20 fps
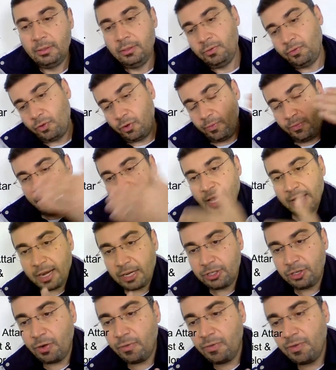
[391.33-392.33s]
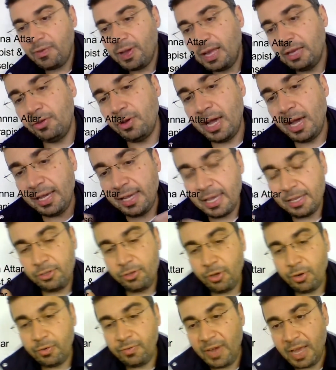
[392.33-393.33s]
from the direction of the value, against
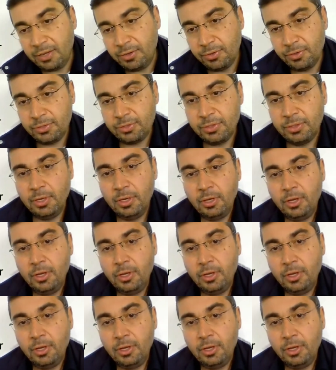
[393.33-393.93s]
your values.